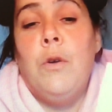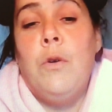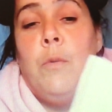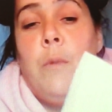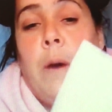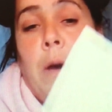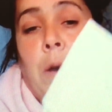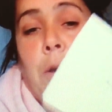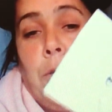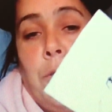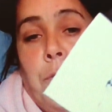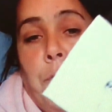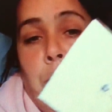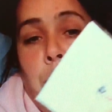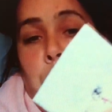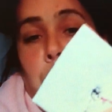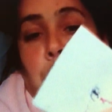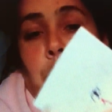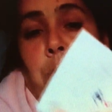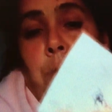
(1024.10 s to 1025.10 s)
go back
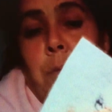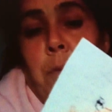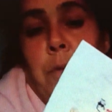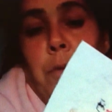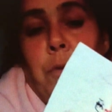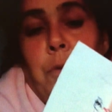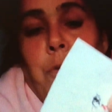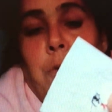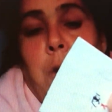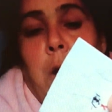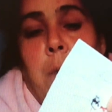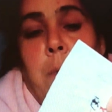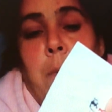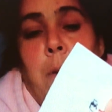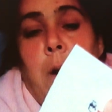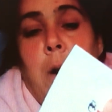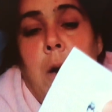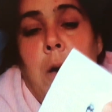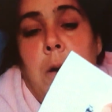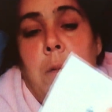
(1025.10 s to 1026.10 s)
through our
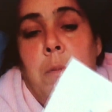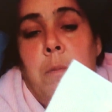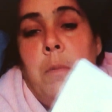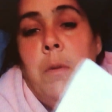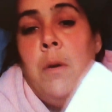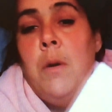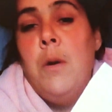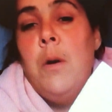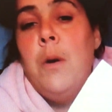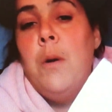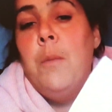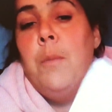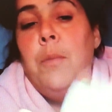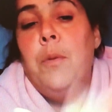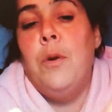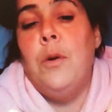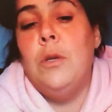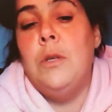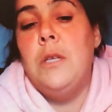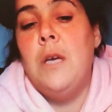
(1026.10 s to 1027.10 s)
bottom,
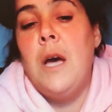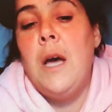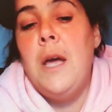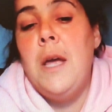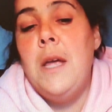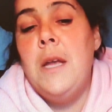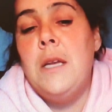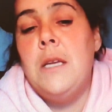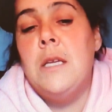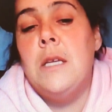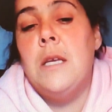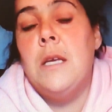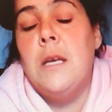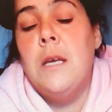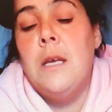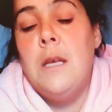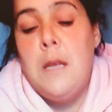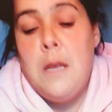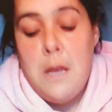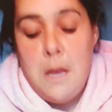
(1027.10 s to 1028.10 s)
pull tight,
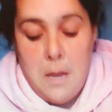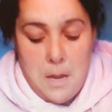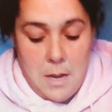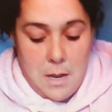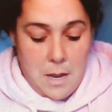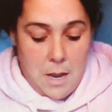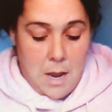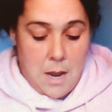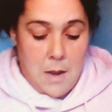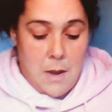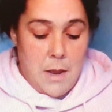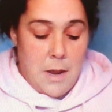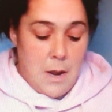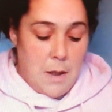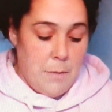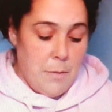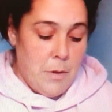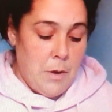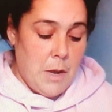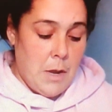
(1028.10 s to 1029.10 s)
and then
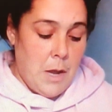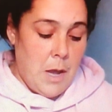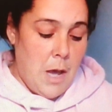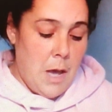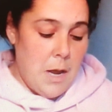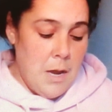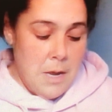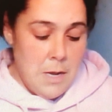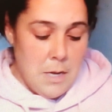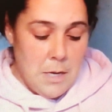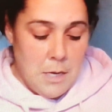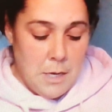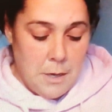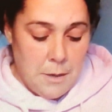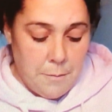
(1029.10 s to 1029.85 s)
I'm gonna cut it.